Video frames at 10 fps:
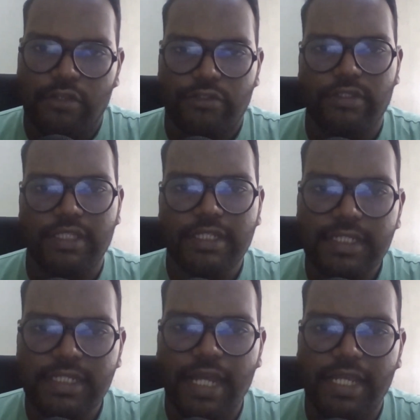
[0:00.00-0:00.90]
So
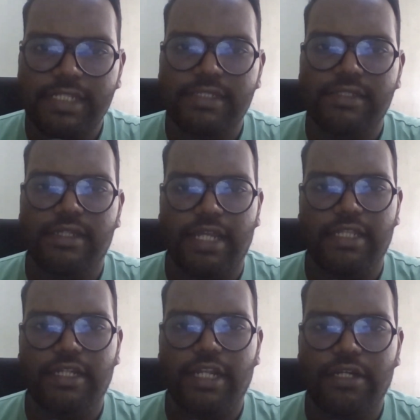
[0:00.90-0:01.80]
these guys,
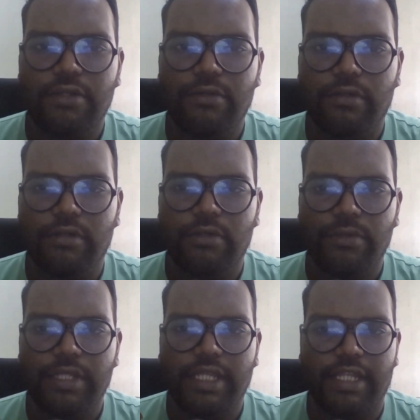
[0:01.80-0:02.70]
rather than
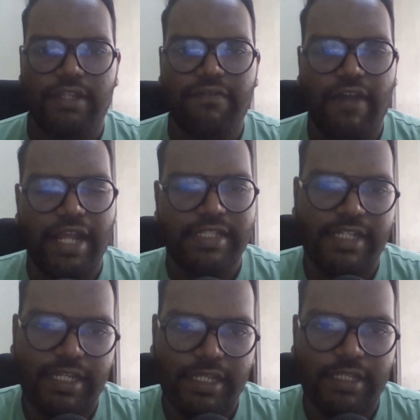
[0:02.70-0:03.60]
doing any fact
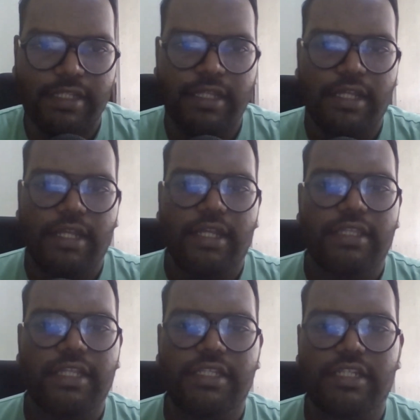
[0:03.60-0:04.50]
checking,
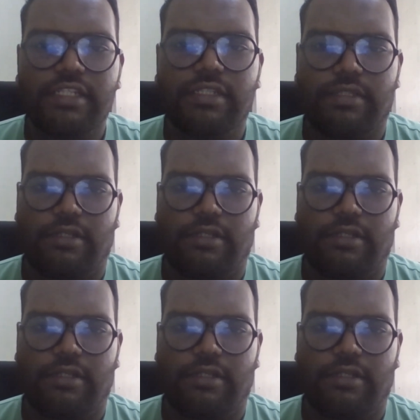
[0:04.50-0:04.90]
they just